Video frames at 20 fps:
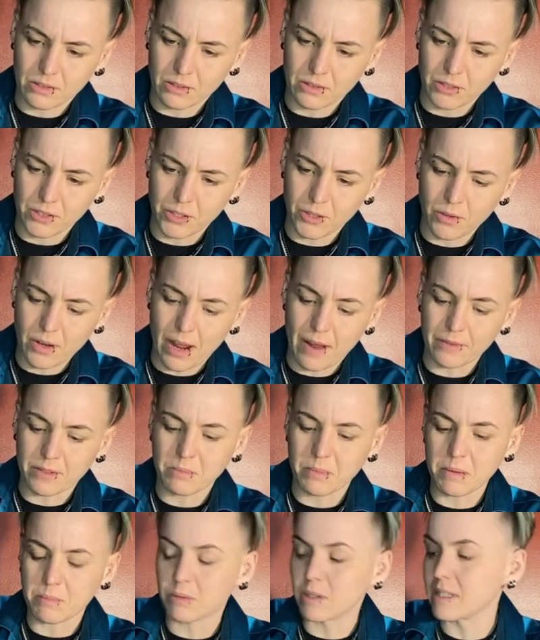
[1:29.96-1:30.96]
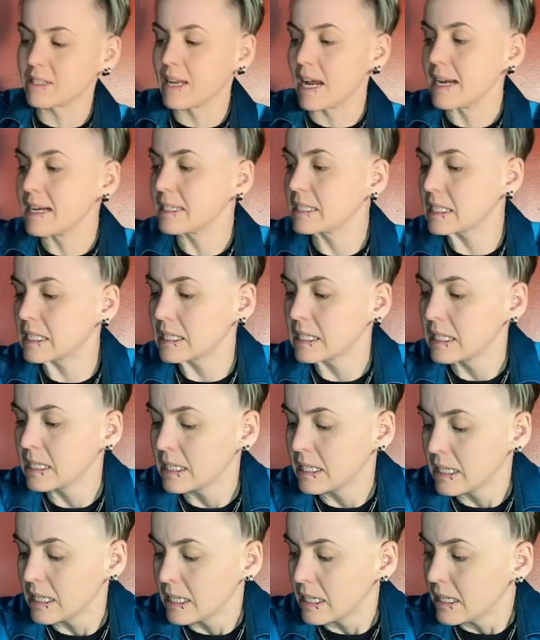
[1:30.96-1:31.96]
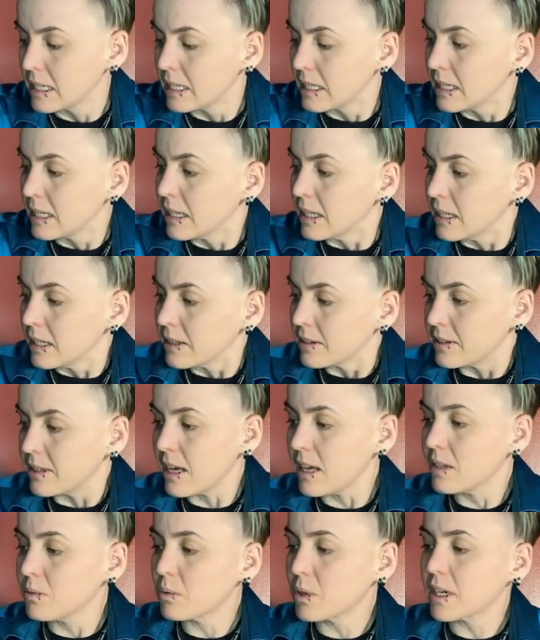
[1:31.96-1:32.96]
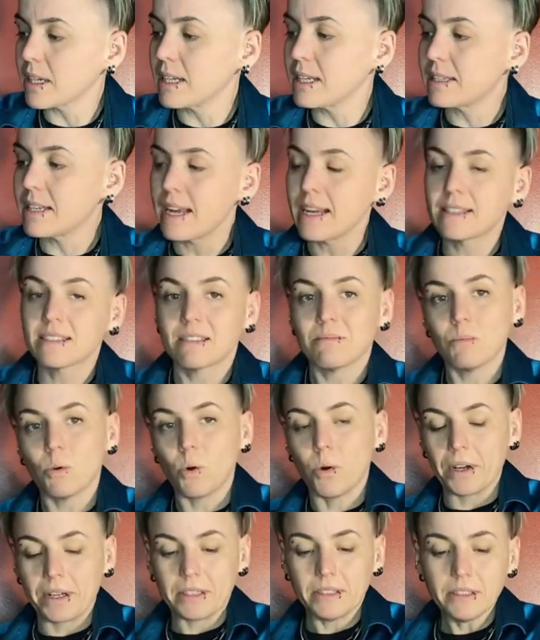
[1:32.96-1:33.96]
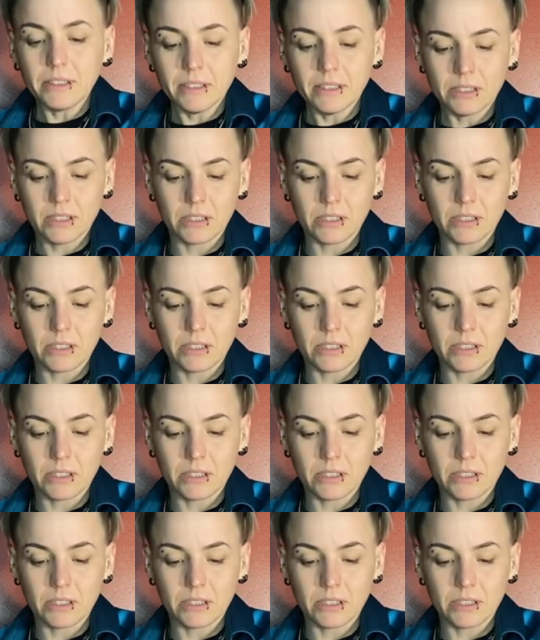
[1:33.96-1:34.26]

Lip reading: You don't have to be precise. Then we're going to take some oil,